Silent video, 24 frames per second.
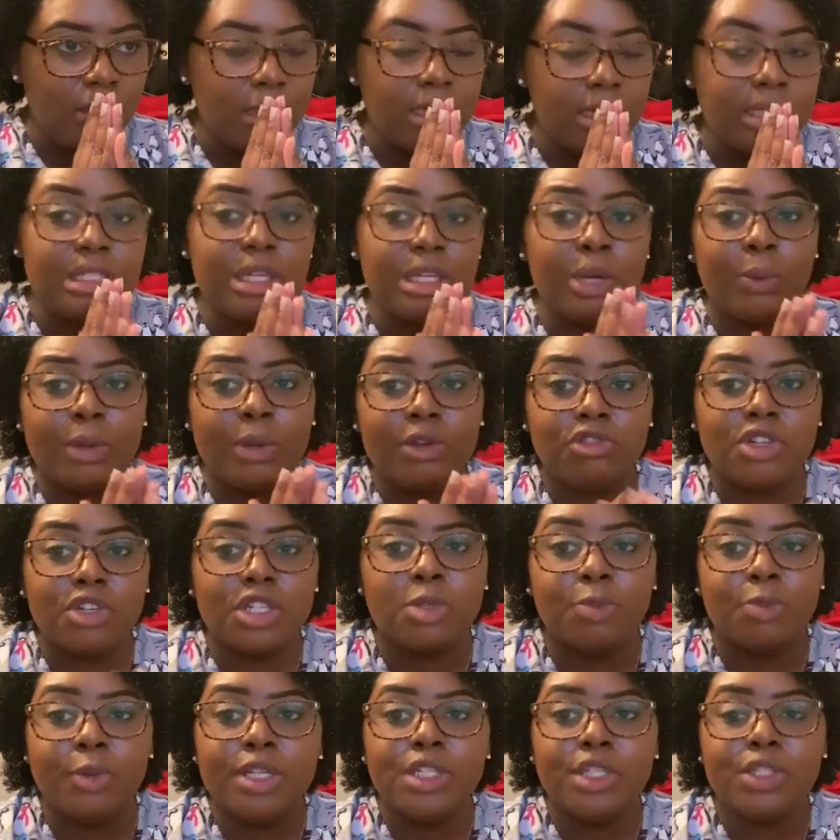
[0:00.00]
So we've
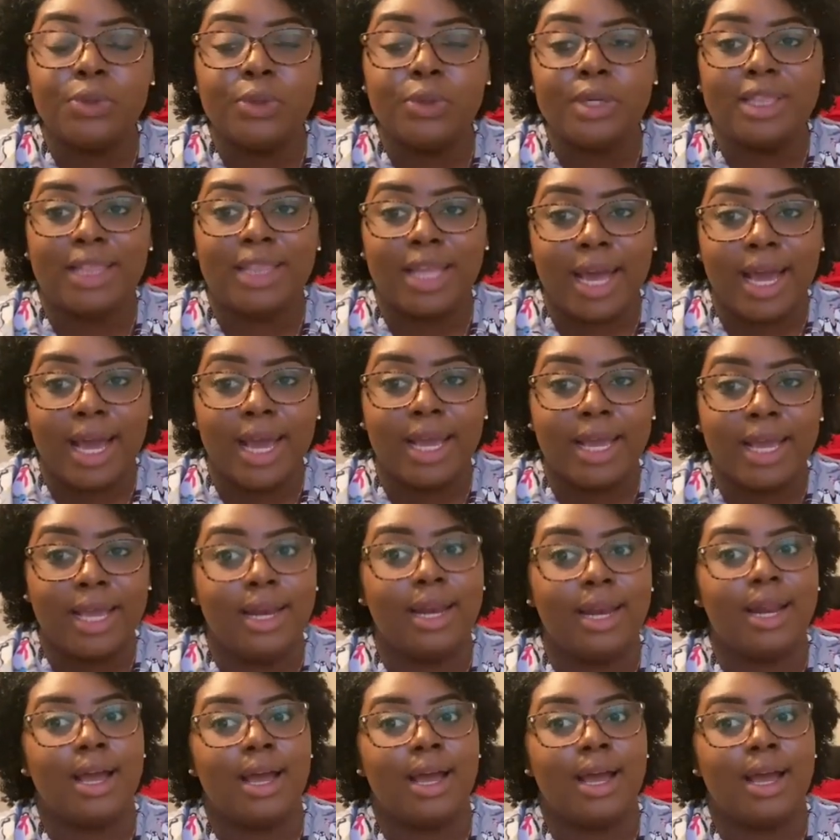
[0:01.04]
just been doing that, and